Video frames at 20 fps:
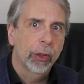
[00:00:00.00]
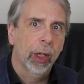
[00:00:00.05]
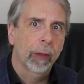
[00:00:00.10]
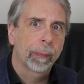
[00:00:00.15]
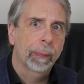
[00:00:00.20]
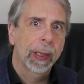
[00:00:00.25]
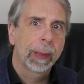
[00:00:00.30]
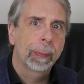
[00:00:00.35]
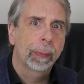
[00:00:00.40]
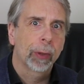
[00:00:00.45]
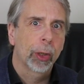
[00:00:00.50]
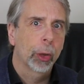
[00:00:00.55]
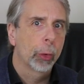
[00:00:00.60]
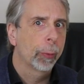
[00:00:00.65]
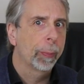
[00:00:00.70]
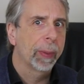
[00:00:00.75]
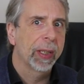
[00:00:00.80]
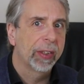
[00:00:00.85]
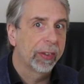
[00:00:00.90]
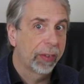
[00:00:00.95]
you have people
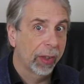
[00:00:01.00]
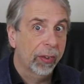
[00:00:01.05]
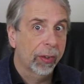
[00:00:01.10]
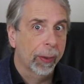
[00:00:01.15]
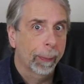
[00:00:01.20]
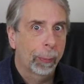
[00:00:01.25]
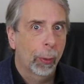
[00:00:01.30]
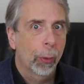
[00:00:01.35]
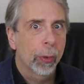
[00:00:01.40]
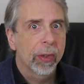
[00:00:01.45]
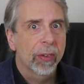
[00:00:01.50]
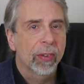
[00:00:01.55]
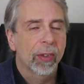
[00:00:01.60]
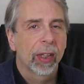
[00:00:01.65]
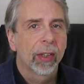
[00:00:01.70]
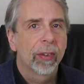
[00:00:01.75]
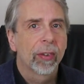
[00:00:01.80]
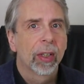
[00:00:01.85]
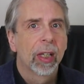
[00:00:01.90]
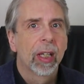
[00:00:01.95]
who would be
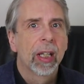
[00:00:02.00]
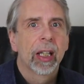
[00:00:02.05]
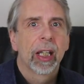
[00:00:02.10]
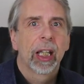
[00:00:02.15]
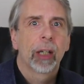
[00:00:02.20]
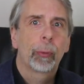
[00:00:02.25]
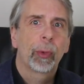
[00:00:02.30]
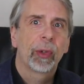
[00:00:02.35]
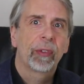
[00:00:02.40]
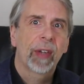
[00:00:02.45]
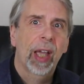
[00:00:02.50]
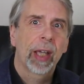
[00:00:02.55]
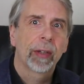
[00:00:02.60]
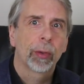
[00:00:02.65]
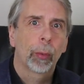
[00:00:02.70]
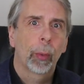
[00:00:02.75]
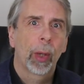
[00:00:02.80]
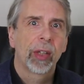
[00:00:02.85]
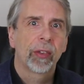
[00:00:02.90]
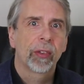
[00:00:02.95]
disappointed if we
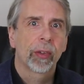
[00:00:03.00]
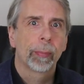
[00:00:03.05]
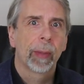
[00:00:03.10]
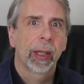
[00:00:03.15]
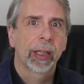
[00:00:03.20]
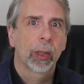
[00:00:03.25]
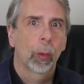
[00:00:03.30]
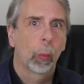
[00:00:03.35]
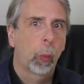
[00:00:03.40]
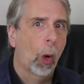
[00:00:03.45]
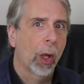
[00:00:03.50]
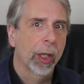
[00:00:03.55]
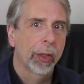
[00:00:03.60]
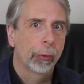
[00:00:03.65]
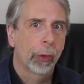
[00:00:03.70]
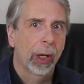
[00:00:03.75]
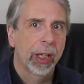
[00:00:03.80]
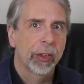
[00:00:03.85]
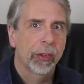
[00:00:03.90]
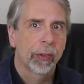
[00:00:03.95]
found a way to make a
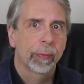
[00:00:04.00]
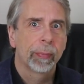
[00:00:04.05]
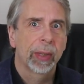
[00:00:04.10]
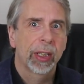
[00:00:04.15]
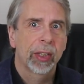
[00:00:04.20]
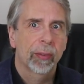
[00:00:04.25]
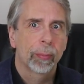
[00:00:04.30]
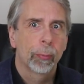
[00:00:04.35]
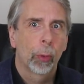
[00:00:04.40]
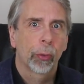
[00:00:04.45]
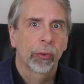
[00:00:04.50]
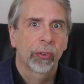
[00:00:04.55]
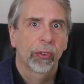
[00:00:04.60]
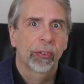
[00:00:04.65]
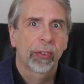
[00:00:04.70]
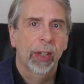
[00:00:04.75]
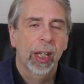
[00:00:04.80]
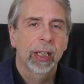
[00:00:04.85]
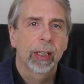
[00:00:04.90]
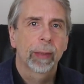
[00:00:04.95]
wide range of meats more
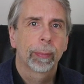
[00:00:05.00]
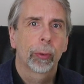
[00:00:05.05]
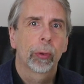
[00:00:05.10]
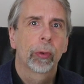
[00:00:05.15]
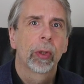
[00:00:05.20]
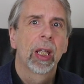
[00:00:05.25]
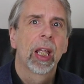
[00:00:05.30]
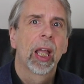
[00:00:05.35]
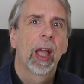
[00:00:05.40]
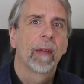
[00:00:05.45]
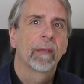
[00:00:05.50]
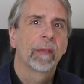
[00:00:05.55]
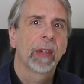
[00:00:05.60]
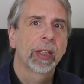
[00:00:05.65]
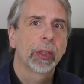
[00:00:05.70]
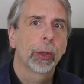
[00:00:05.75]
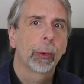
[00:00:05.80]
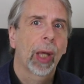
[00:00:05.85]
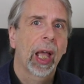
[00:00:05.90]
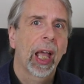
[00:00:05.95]
sustainable,
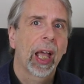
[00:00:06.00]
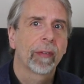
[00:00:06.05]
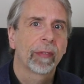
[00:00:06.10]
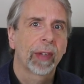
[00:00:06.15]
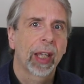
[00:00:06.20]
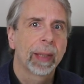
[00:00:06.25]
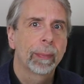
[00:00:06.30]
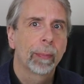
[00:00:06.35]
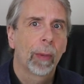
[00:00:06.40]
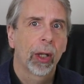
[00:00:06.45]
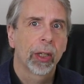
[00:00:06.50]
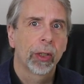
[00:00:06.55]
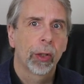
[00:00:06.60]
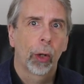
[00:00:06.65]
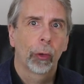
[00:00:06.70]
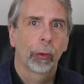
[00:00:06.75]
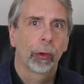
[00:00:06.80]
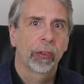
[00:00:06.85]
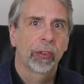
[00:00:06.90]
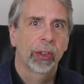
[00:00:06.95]
then you have a
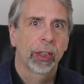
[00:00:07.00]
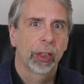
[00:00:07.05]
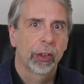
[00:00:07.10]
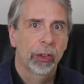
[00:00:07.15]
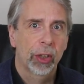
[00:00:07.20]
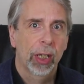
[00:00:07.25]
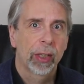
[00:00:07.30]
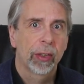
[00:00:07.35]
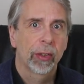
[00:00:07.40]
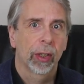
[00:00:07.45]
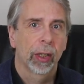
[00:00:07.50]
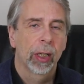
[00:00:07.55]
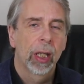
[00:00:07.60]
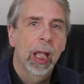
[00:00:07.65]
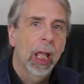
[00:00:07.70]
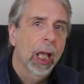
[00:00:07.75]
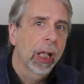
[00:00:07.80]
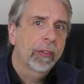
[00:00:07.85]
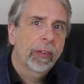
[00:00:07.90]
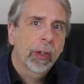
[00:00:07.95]
minority agenda.
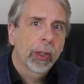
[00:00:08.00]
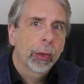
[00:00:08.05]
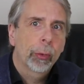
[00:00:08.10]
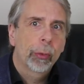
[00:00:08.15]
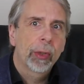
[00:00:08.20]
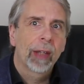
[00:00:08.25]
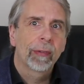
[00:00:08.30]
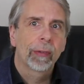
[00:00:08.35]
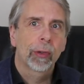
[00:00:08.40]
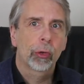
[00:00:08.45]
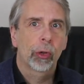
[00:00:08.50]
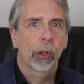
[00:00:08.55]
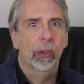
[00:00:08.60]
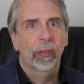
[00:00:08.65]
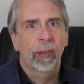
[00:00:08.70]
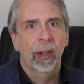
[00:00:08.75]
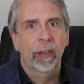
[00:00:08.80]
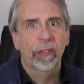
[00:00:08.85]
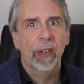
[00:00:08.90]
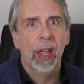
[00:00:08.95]
And so you'll never
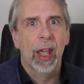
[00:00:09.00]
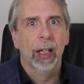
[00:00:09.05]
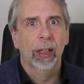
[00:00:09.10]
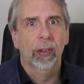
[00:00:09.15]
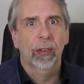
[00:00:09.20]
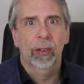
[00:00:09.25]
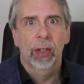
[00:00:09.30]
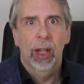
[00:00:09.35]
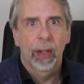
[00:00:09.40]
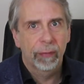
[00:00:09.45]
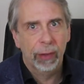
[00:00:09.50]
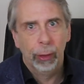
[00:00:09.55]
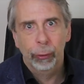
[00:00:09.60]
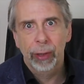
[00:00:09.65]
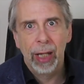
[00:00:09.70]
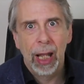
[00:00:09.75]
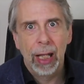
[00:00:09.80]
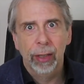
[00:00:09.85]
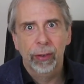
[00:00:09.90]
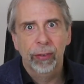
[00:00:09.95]
trust their facts,
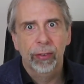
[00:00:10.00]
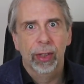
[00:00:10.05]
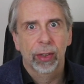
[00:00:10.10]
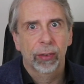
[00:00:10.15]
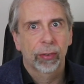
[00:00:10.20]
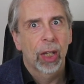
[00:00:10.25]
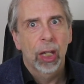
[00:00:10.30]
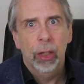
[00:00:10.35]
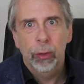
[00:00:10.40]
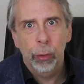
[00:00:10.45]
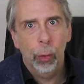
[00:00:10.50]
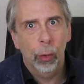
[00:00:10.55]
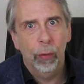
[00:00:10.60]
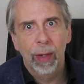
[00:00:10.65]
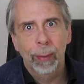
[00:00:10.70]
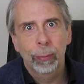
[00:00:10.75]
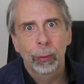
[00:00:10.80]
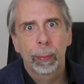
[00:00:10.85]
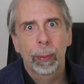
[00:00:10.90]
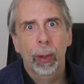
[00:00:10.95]
their analysis,
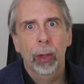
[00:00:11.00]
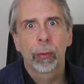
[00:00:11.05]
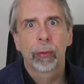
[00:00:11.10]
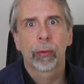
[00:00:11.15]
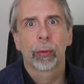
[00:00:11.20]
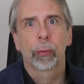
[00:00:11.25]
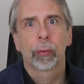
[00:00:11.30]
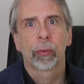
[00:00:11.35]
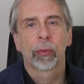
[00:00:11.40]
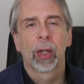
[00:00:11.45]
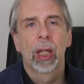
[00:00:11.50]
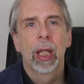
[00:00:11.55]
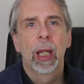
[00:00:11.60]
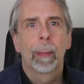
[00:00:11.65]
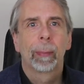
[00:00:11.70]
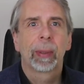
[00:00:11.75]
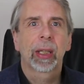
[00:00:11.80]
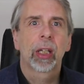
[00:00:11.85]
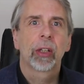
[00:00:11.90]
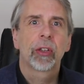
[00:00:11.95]
nor their proposals,
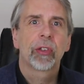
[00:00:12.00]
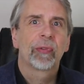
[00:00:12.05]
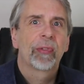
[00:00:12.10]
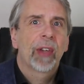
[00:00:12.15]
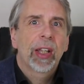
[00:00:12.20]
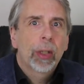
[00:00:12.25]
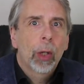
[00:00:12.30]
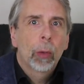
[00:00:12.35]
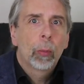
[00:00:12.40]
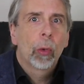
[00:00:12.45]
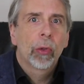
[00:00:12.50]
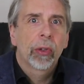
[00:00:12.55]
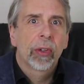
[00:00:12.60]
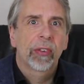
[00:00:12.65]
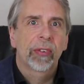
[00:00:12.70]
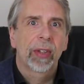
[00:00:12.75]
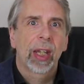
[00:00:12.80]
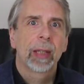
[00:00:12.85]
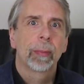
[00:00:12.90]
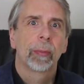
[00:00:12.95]
because they don't want
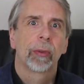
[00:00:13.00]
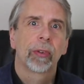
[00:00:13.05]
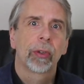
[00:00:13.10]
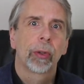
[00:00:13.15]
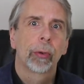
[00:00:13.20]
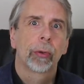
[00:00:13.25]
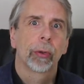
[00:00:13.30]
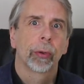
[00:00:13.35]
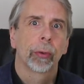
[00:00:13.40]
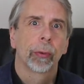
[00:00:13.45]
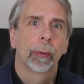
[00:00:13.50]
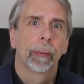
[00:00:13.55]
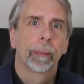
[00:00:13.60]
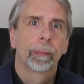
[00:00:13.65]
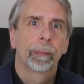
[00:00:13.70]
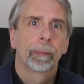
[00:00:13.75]
the same as you do.